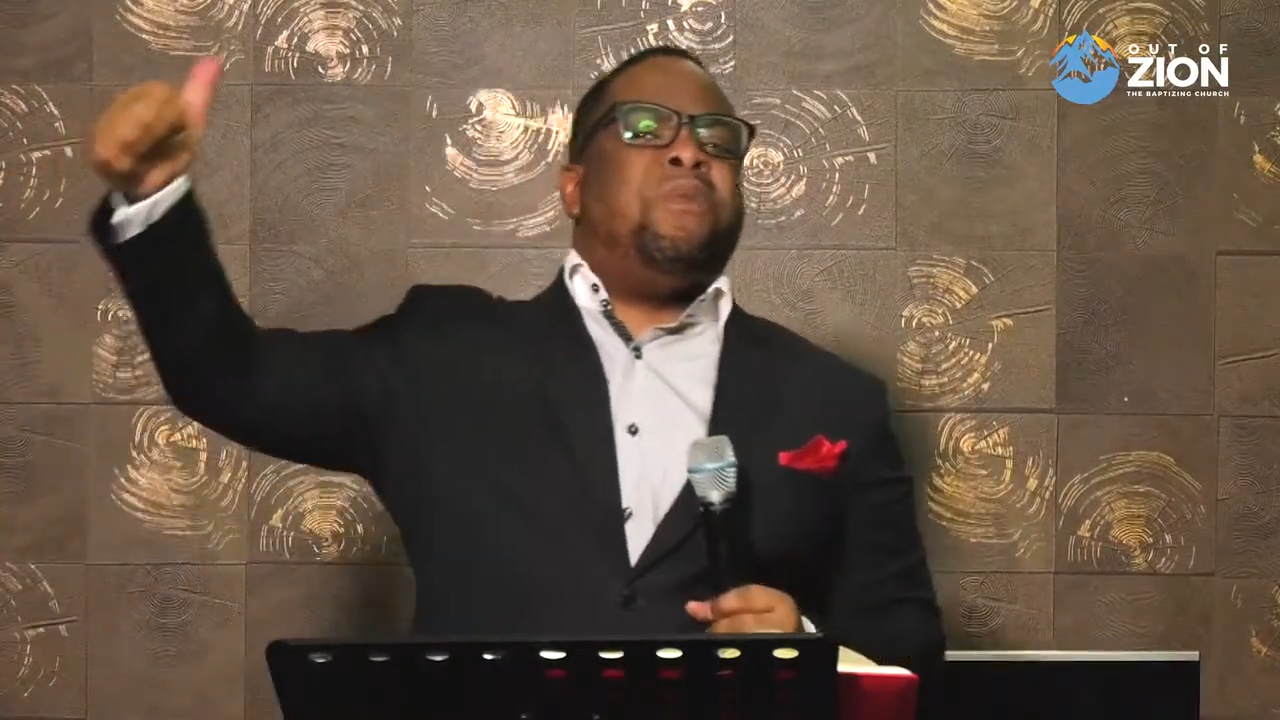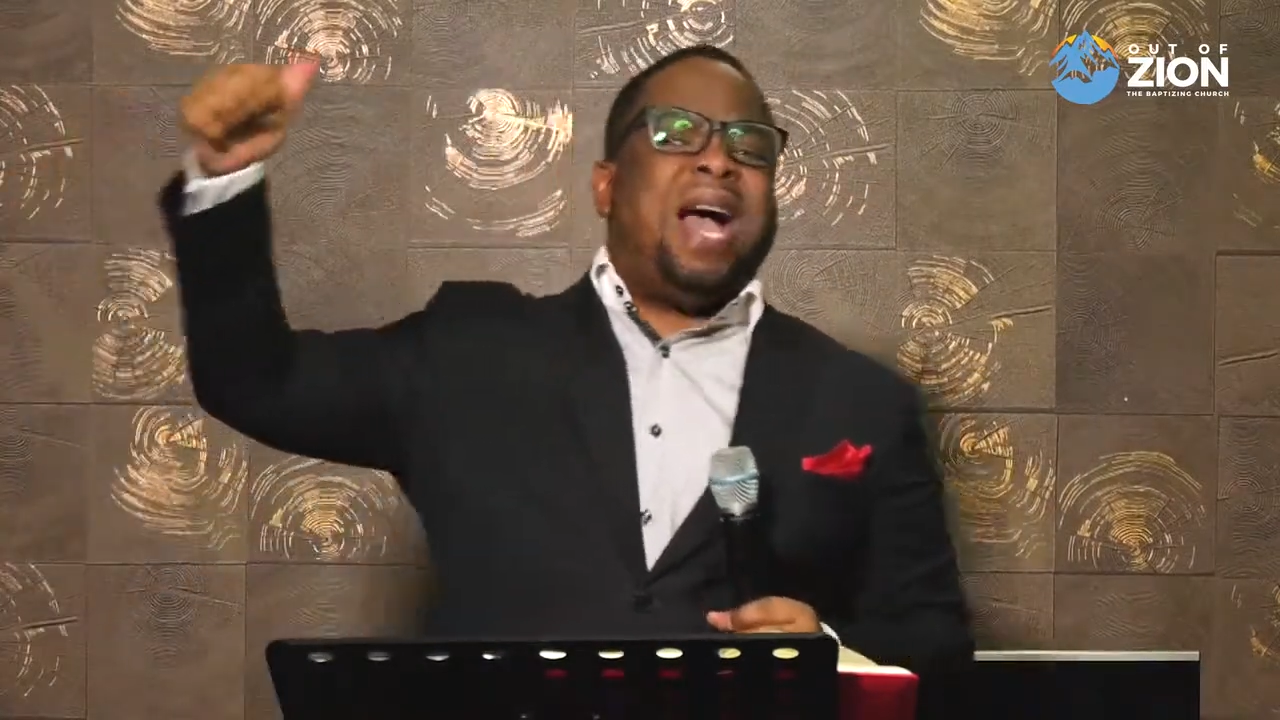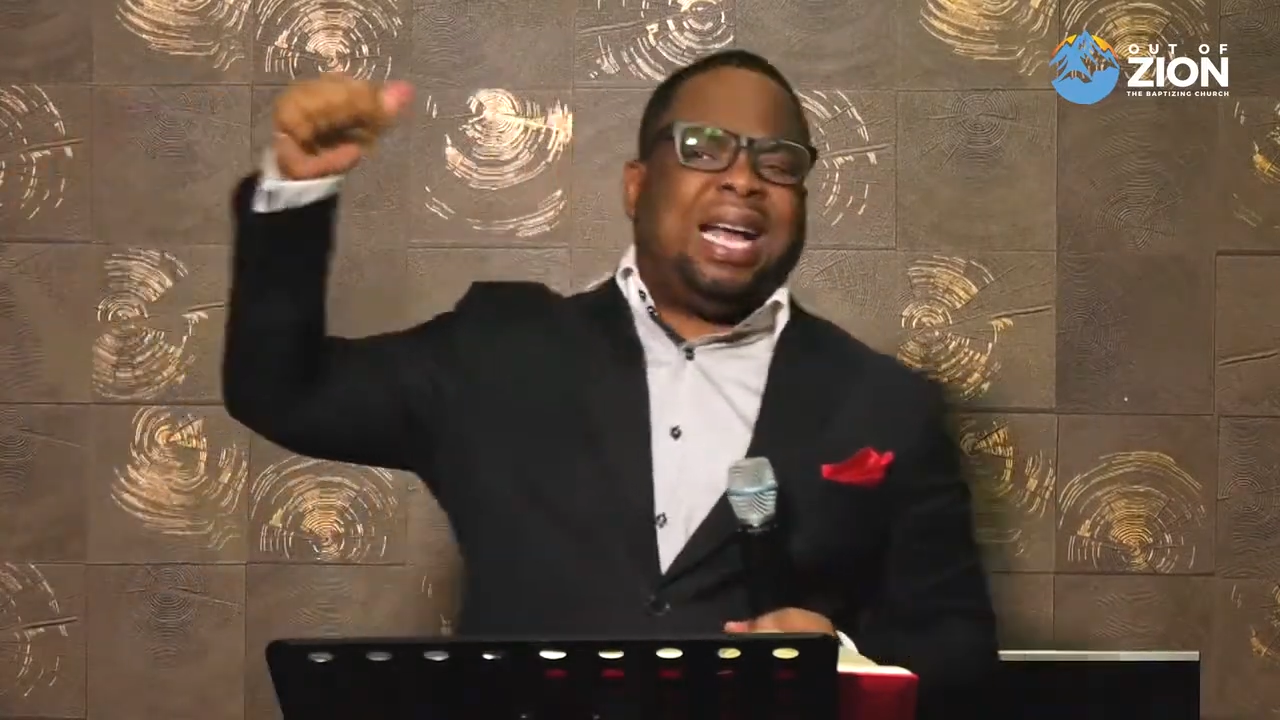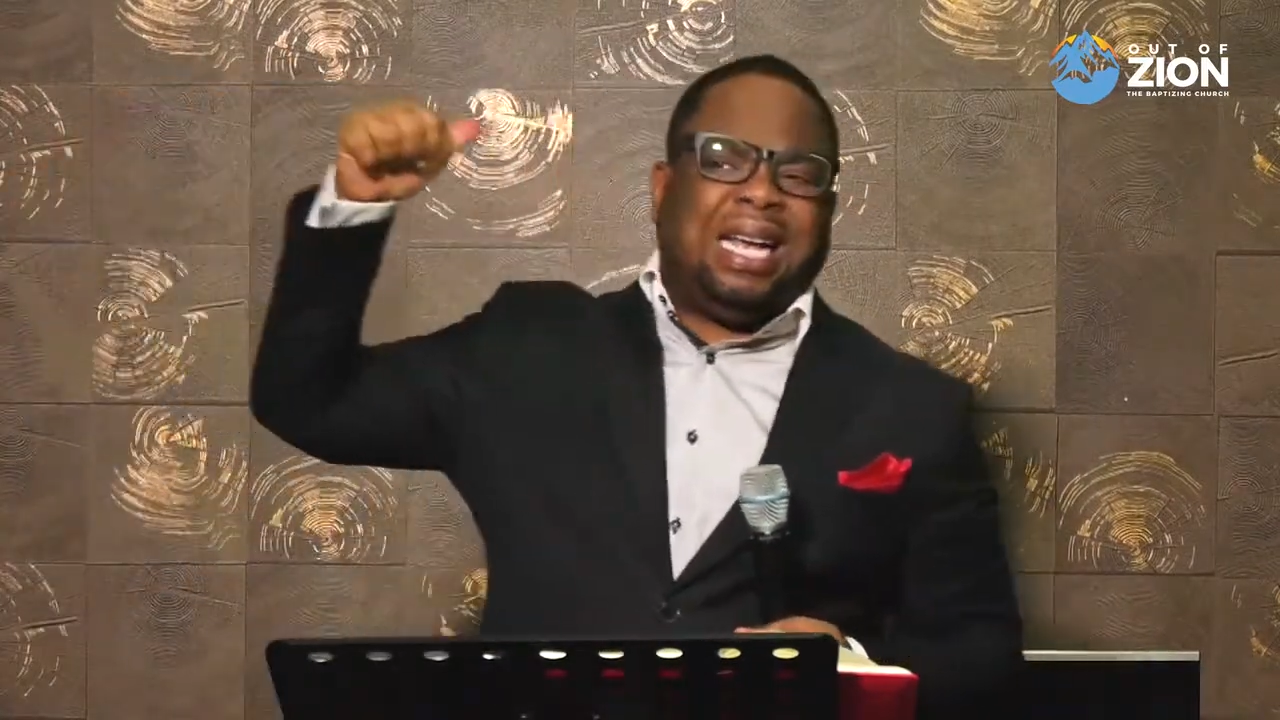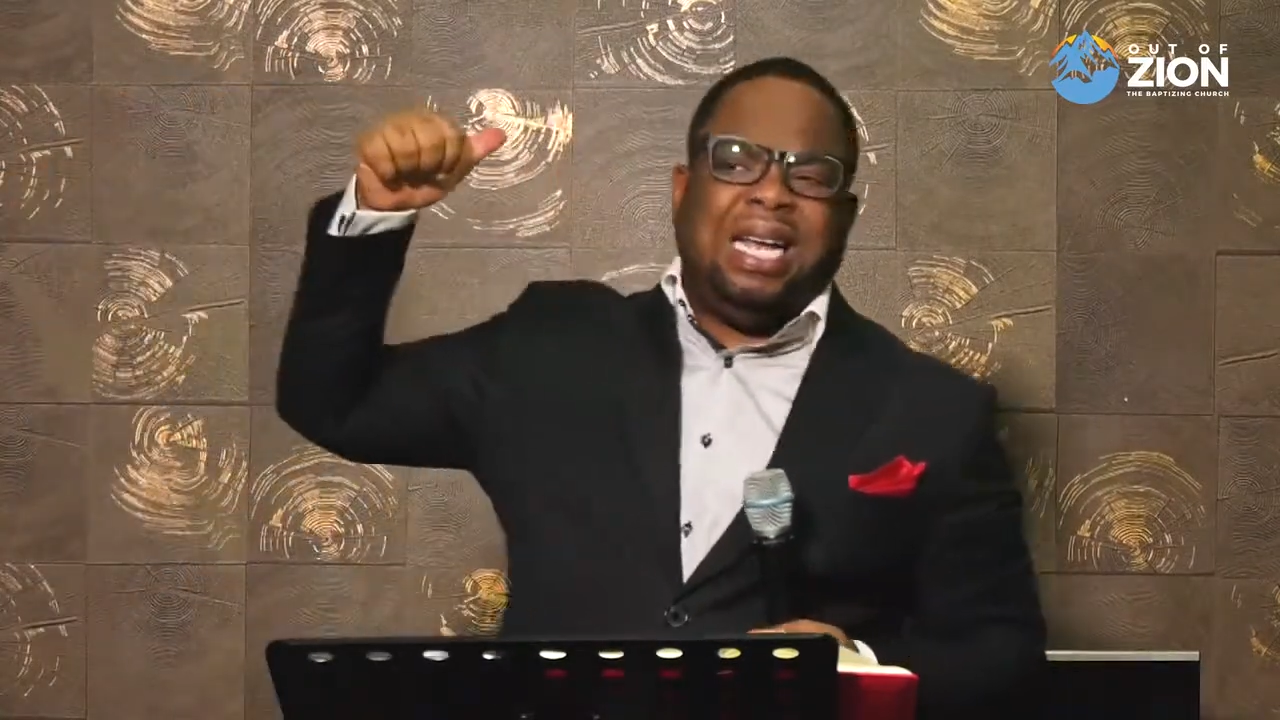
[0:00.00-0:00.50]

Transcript: back